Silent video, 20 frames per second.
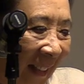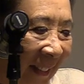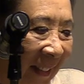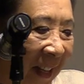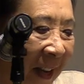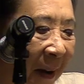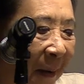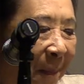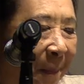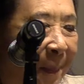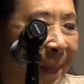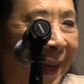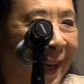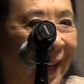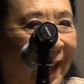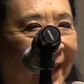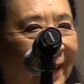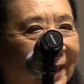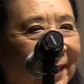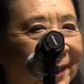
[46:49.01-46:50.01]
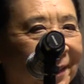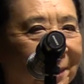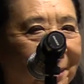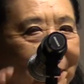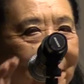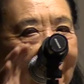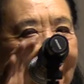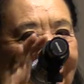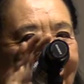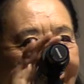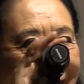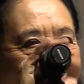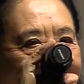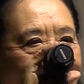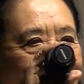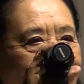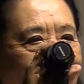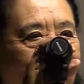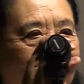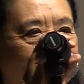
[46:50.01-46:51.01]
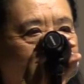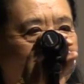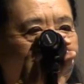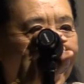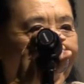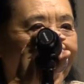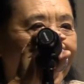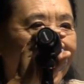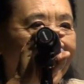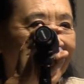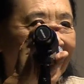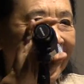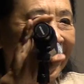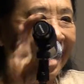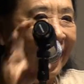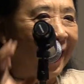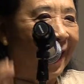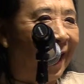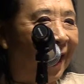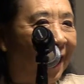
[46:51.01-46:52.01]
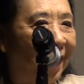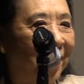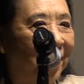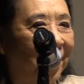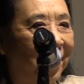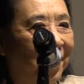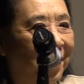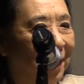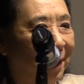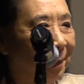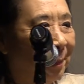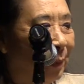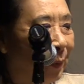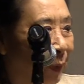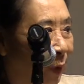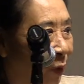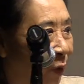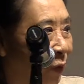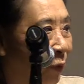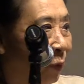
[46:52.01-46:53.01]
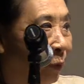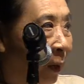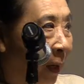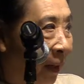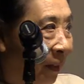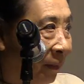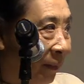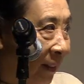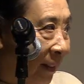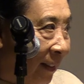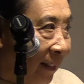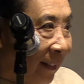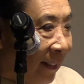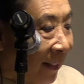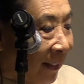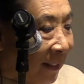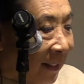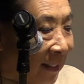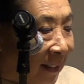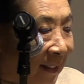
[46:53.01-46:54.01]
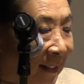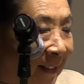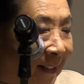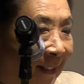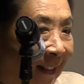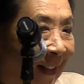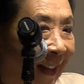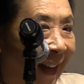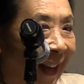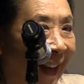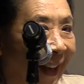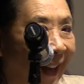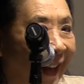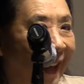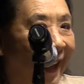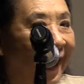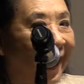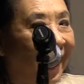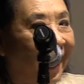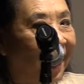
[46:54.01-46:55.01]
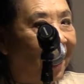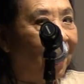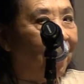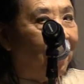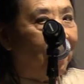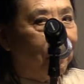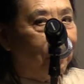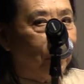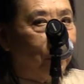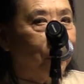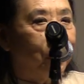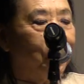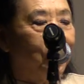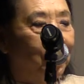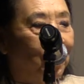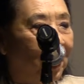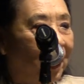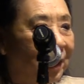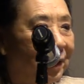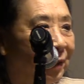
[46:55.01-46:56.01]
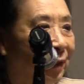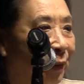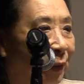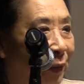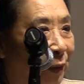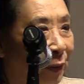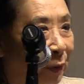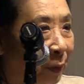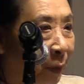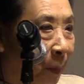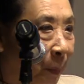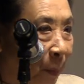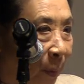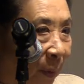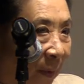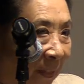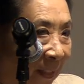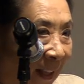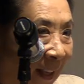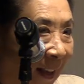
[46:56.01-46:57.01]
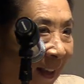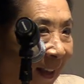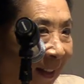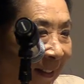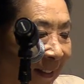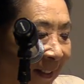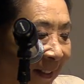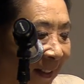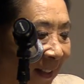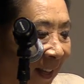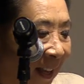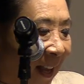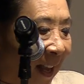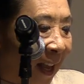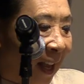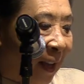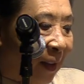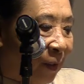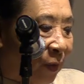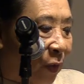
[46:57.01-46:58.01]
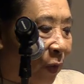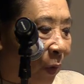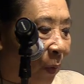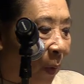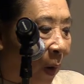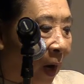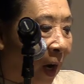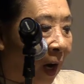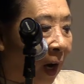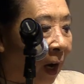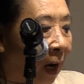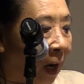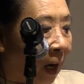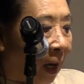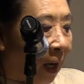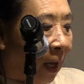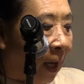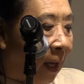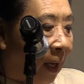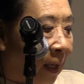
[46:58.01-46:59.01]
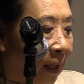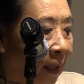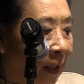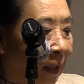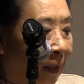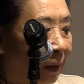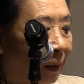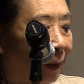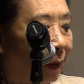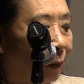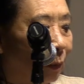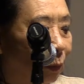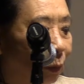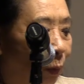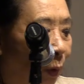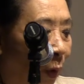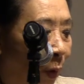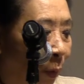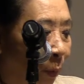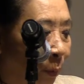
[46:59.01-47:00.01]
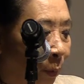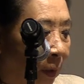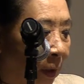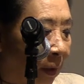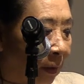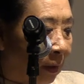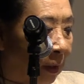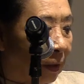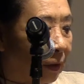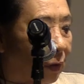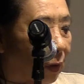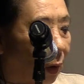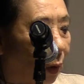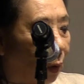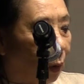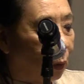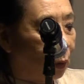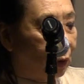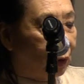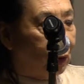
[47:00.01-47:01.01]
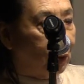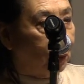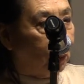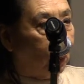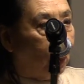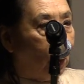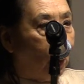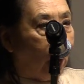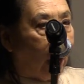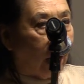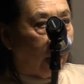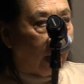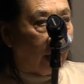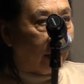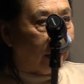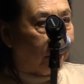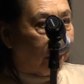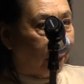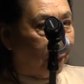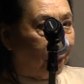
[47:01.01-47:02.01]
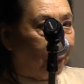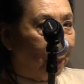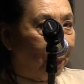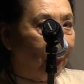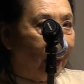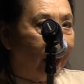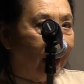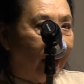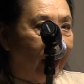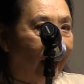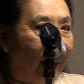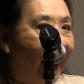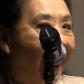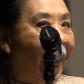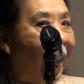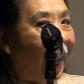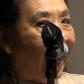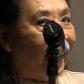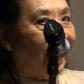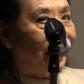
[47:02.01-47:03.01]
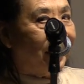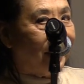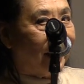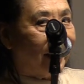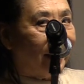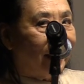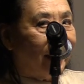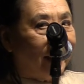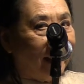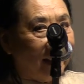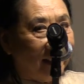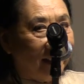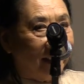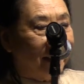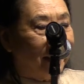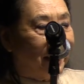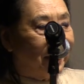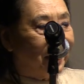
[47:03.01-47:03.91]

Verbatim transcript: Now, Matt made us uh, a theme which is groundedness, however you want to interpret that. So I wrote this ode to Ohio and dedicated